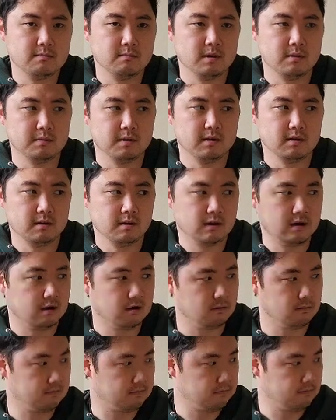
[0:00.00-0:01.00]
Maybe
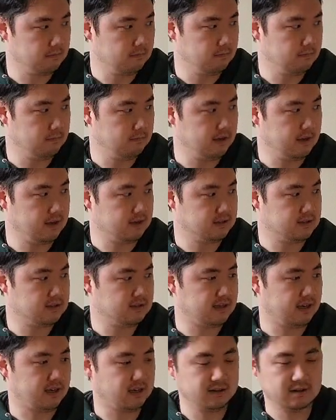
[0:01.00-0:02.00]
I'll make a
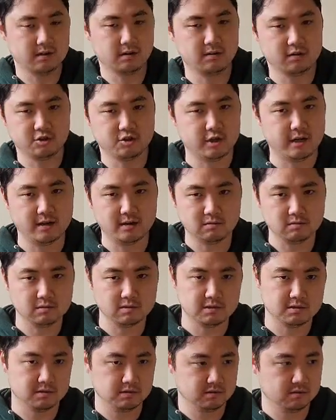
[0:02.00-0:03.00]
secondary channel
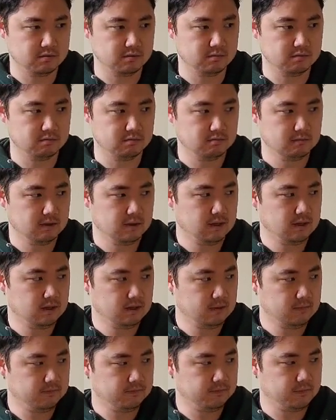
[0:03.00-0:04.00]
to
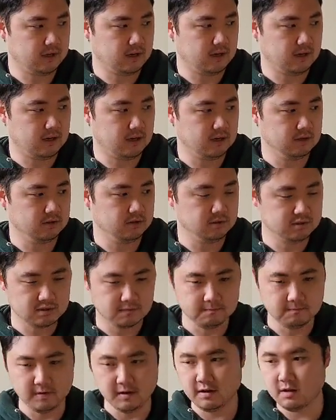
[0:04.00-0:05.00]
do
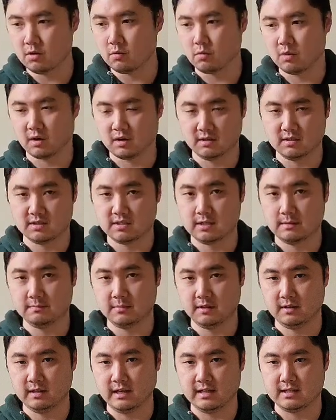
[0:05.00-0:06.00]
some video work on
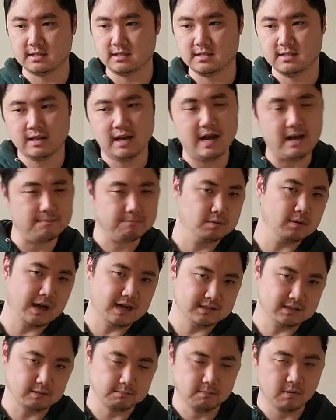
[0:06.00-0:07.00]
something that's not
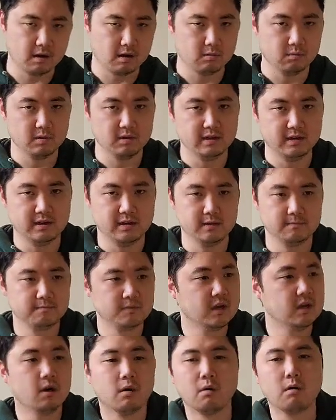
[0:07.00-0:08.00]
plastic model related.
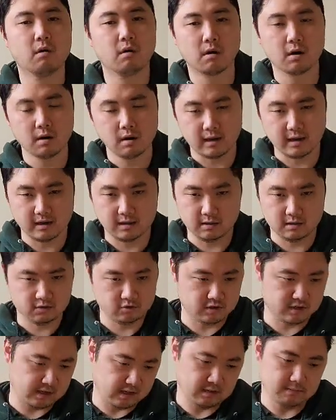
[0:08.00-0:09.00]
Or I could
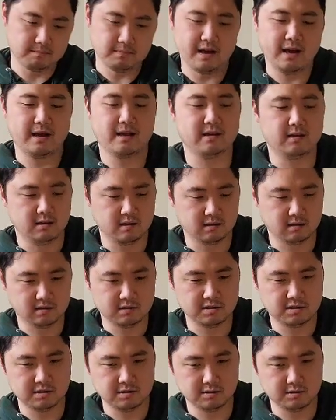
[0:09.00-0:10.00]
try to come back here
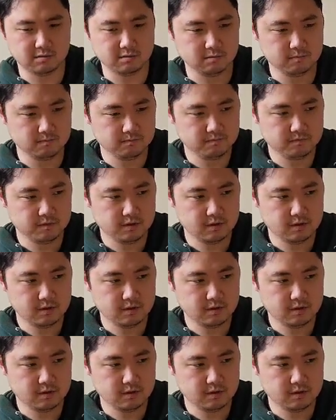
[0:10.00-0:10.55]
to